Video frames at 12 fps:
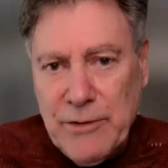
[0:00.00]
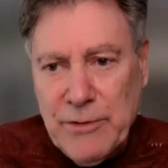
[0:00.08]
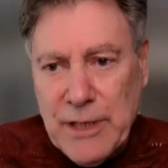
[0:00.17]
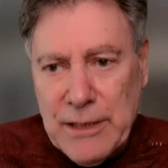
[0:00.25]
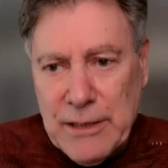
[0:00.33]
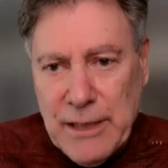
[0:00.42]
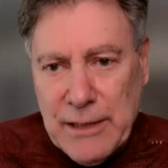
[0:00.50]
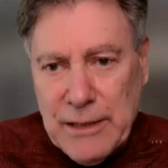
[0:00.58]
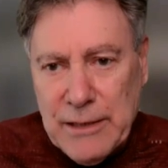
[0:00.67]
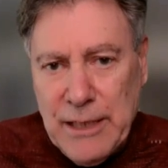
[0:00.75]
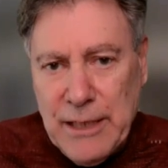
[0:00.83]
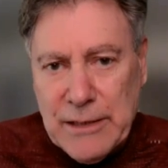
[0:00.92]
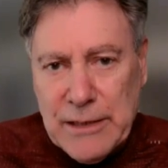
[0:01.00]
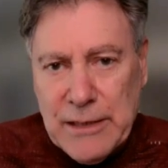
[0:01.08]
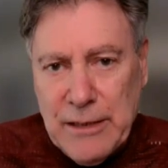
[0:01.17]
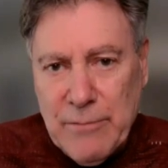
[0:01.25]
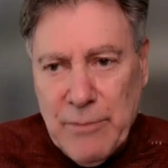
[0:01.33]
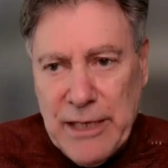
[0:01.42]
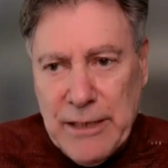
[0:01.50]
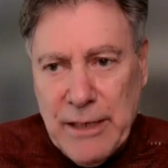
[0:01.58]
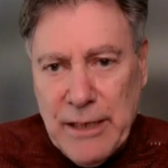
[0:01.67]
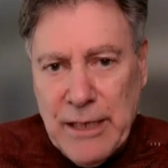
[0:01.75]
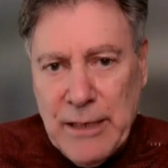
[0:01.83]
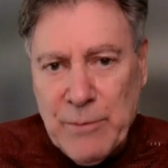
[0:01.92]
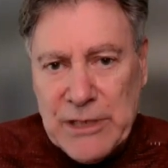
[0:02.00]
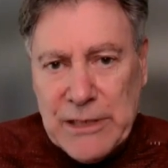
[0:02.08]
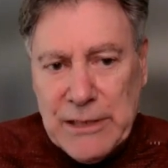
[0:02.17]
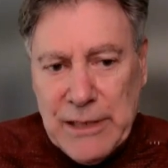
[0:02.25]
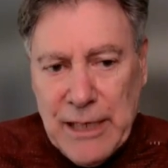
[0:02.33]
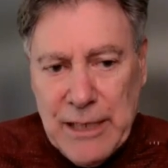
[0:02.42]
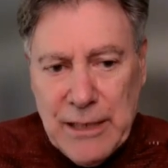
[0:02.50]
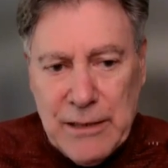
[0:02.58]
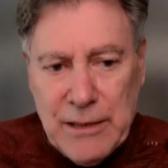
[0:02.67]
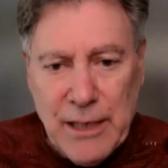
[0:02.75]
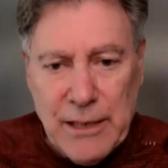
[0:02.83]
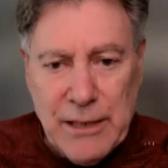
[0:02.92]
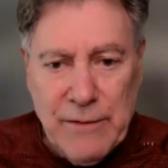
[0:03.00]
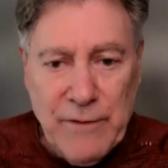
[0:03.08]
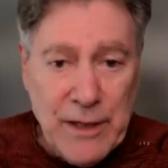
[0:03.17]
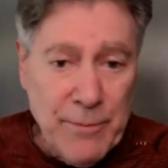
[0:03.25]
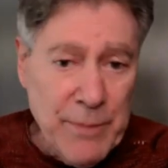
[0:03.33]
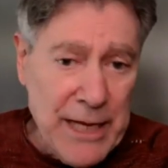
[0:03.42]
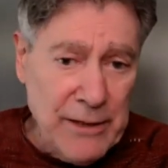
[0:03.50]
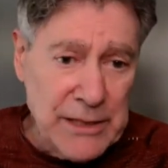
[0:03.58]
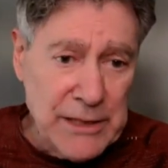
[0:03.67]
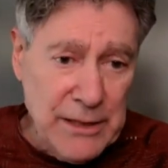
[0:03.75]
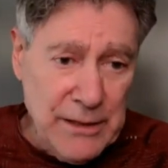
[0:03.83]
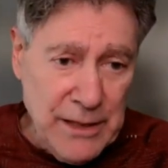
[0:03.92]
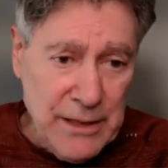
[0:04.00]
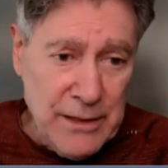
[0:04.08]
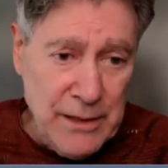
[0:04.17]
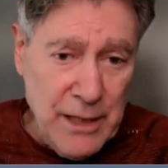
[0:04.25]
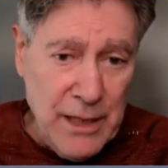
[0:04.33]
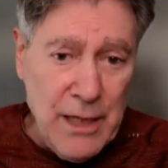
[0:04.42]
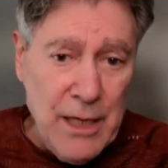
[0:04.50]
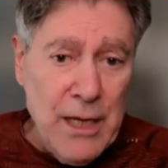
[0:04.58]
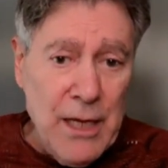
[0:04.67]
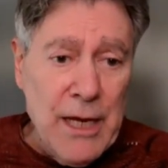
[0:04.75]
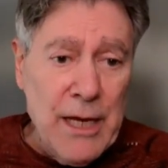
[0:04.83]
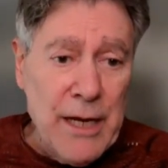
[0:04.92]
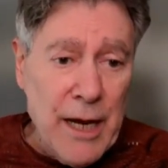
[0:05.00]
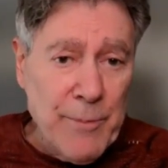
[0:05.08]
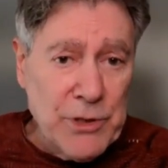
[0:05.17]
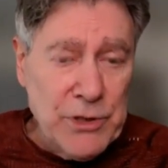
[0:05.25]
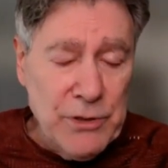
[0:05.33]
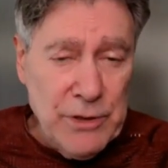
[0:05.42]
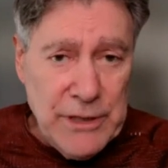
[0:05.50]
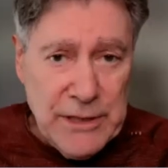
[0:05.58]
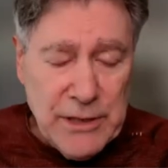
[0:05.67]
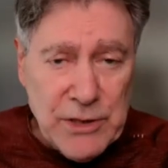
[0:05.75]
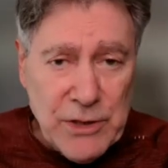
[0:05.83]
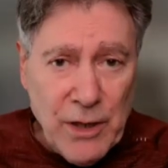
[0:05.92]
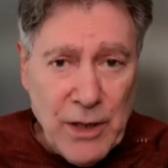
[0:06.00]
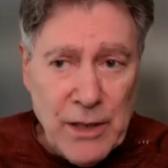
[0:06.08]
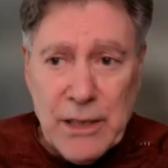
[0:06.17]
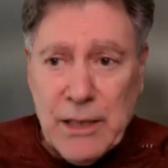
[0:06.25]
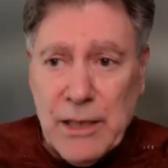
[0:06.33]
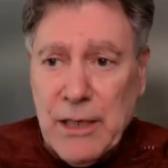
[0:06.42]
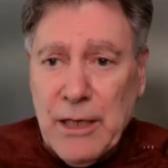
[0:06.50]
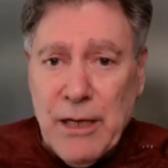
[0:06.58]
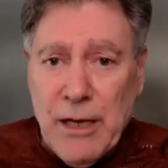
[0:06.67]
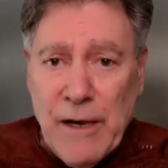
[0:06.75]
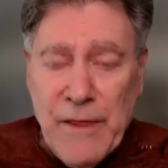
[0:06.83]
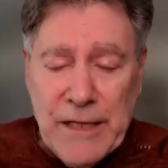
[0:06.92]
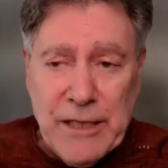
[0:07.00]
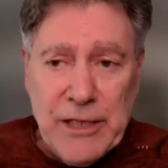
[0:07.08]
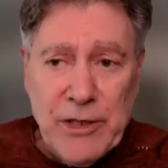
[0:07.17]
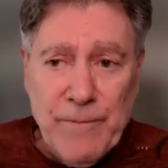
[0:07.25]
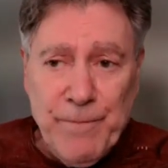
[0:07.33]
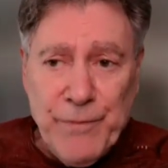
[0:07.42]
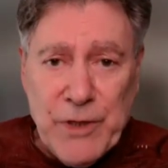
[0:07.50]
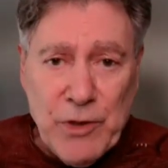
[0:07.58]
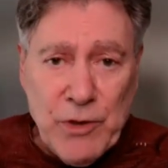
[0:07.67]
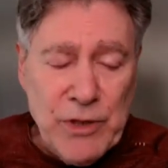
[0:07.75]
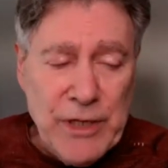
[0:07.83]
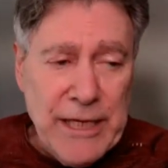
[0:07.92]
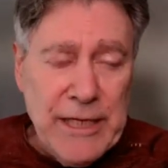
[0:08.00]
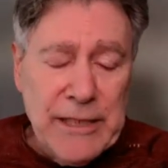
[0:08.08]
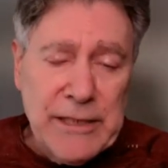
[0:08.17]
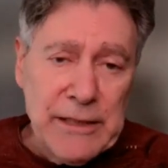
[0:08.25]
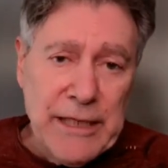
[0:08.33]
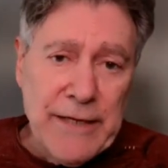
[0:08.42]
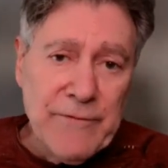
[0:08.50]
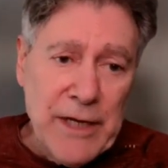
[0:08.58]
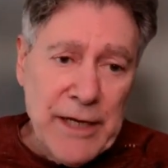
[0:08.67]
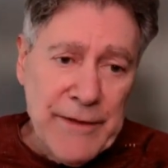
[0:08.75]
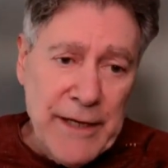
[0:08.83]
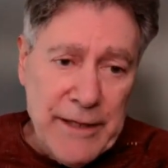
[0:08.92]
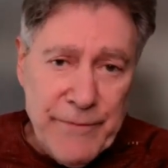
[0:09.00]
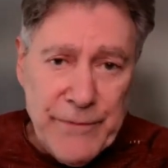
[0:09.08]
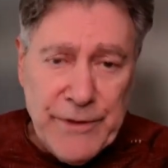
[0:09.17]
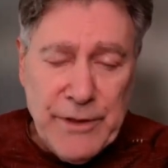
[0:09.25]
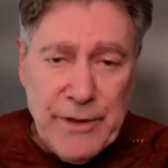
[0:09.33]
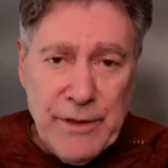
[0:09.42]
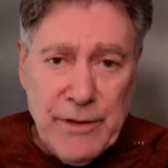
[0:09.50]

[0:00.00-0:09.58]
I do think that the DNC made a mistake in not giving a Palestinian an opportunity to talk. I think they could easily have done that